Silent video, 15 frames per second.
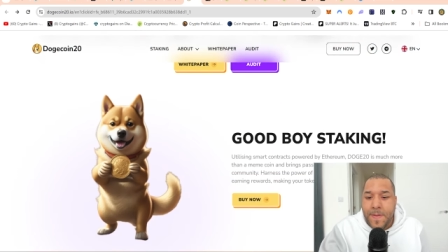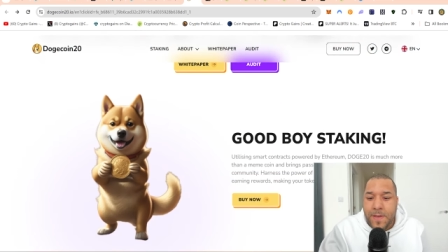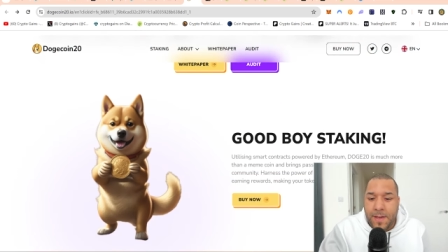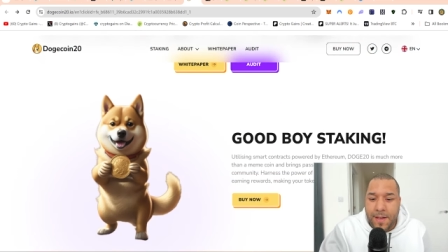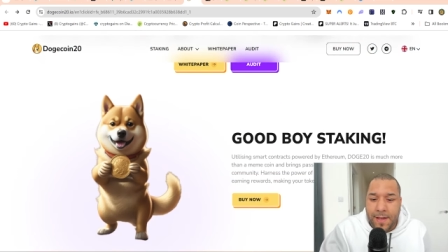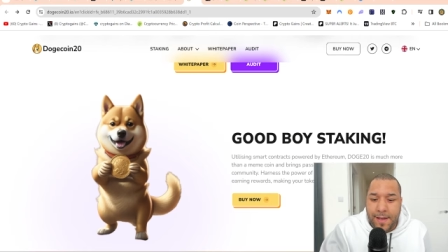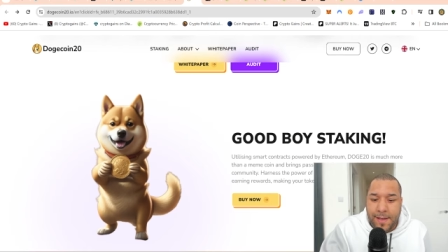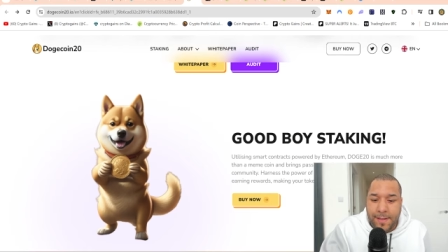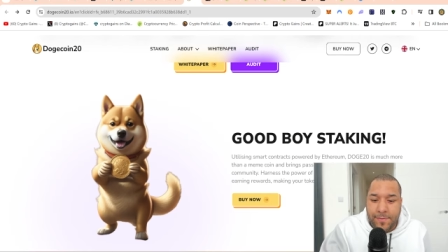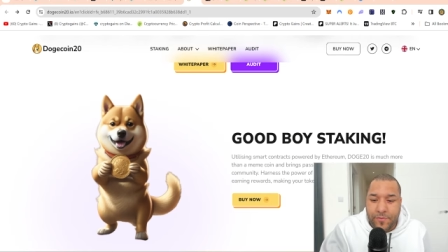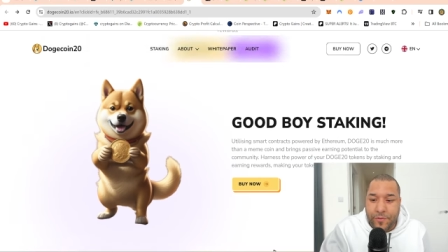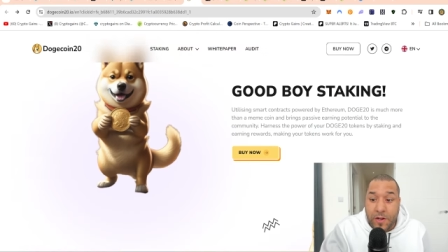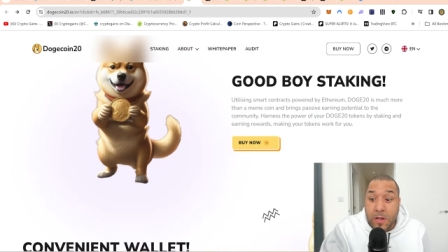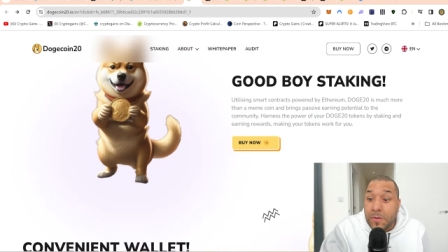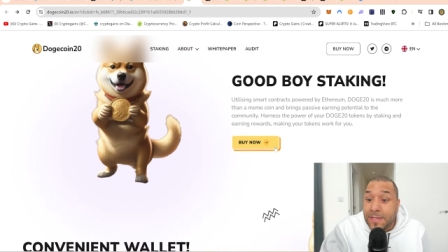uh,
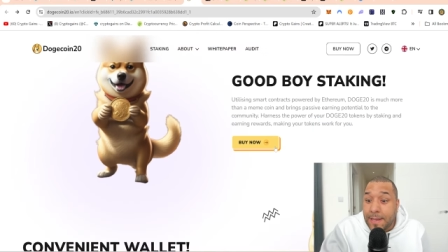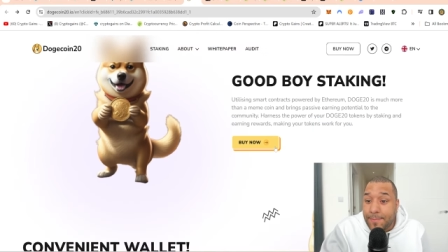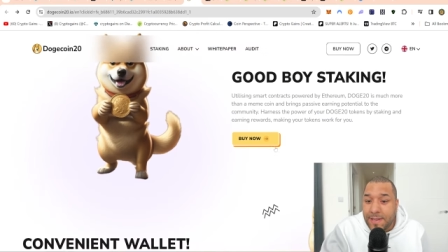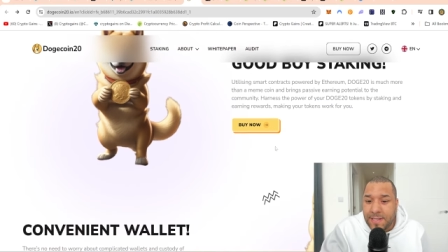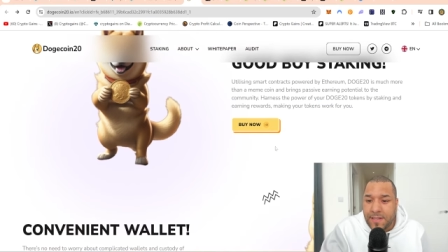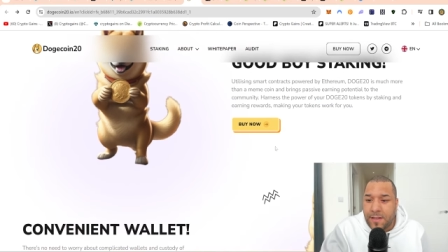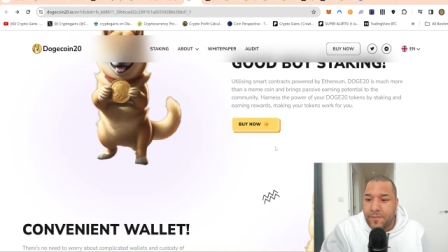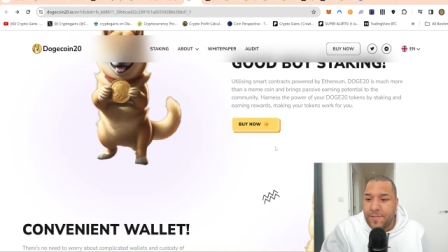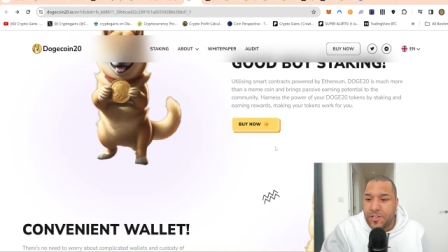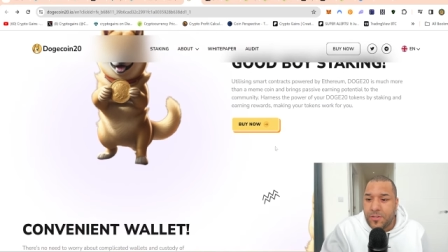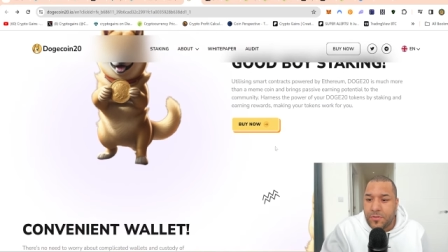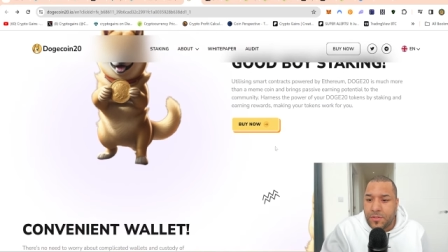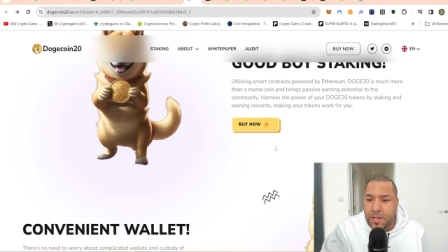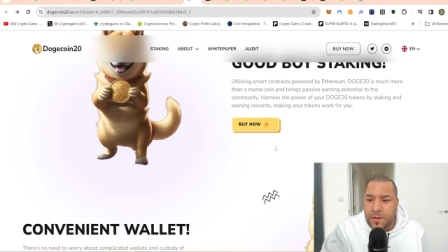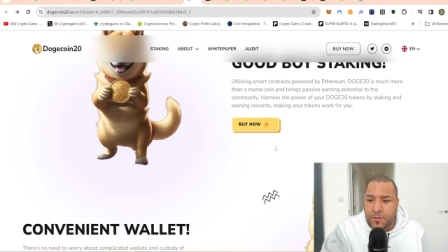for those that missed the
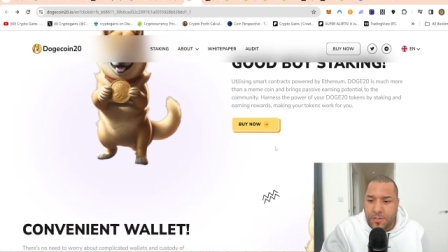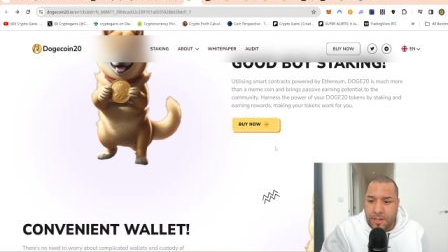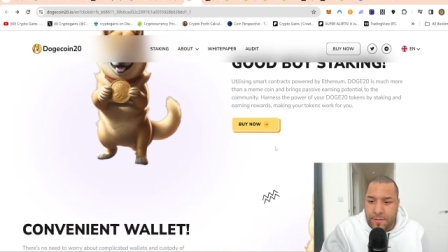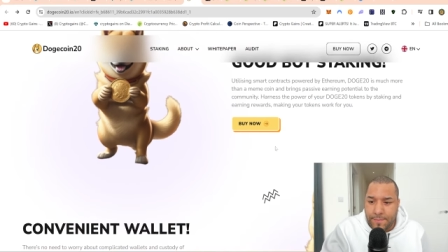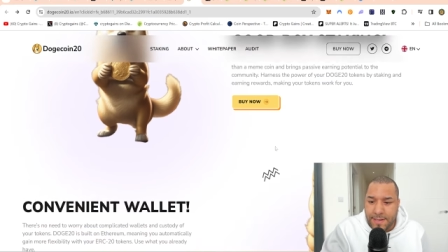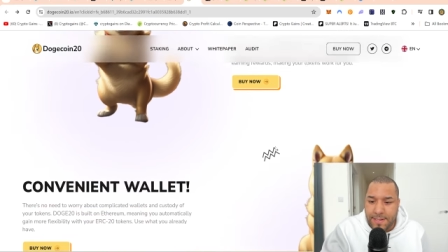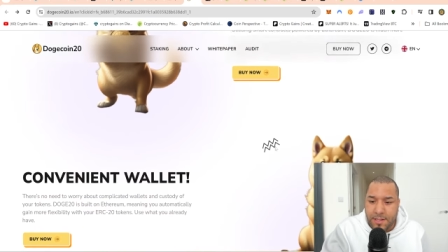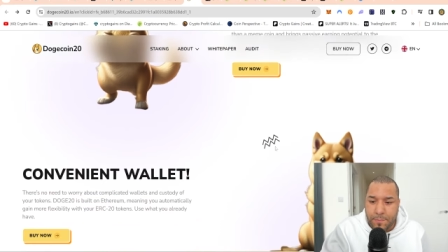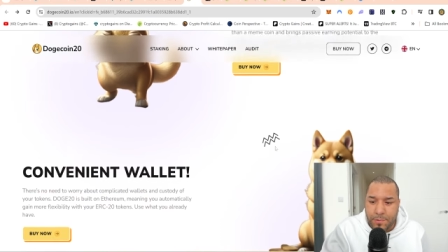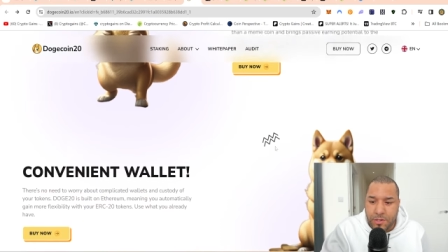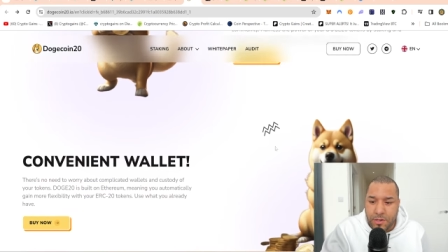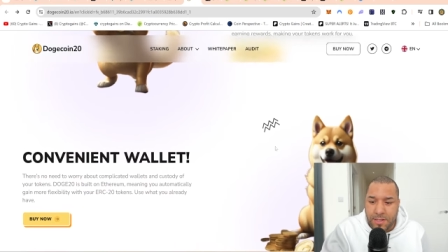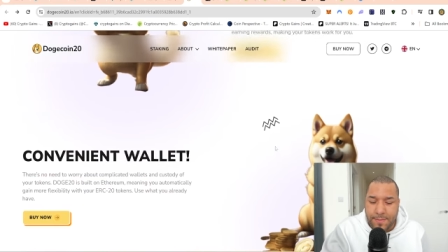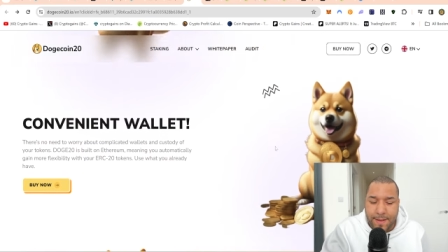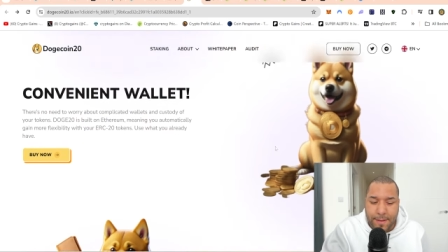original Doge, that missed the
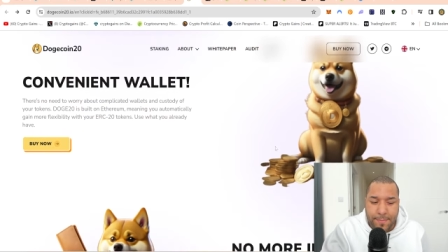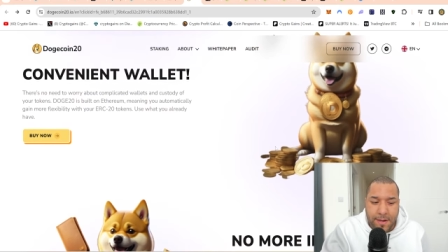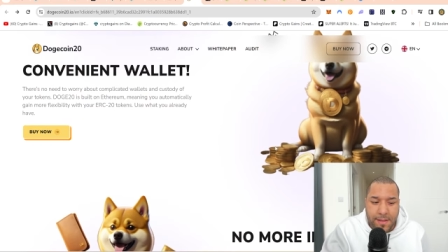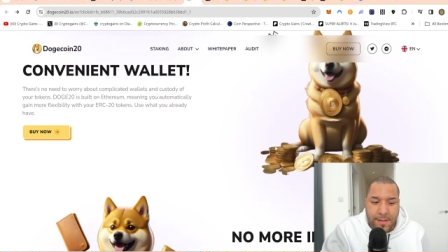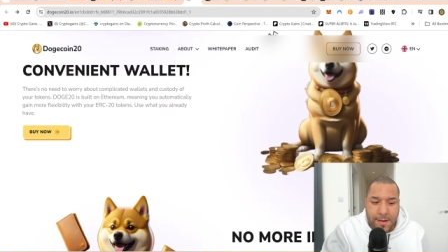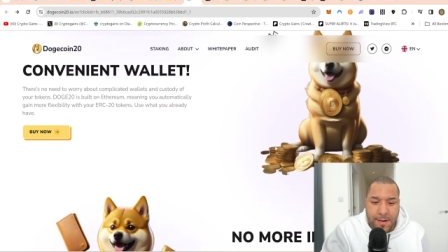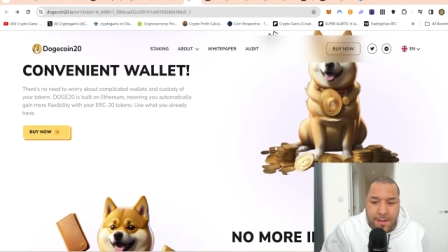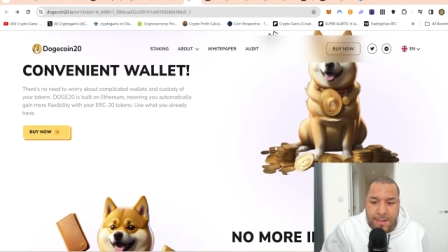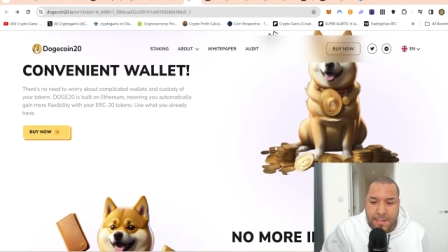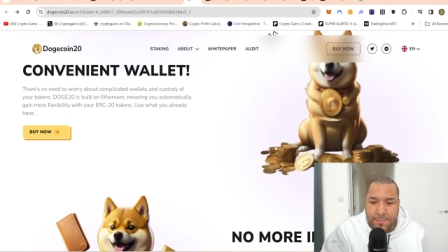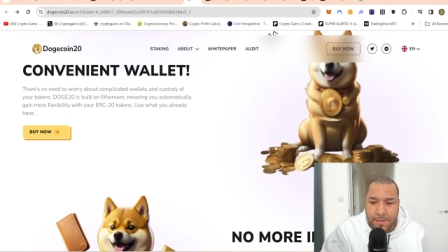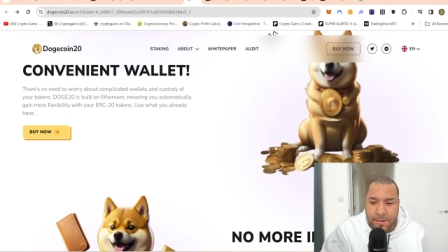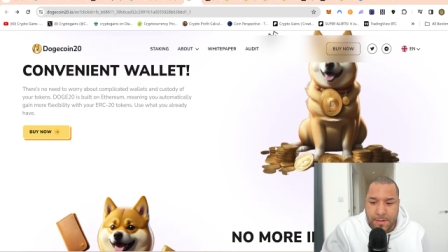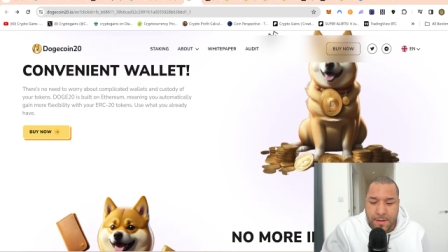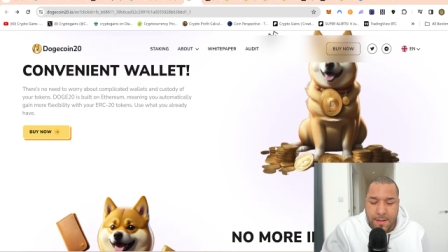opportunity to make money in the last
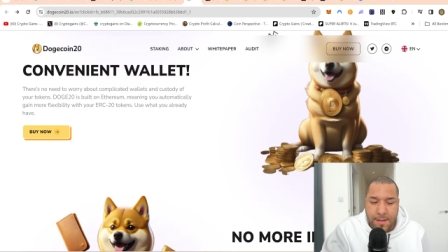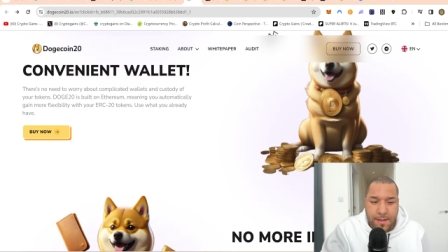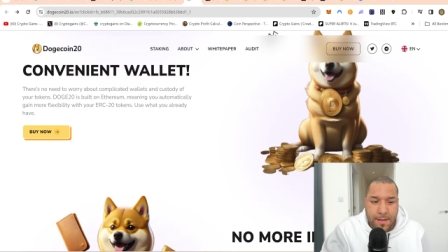one.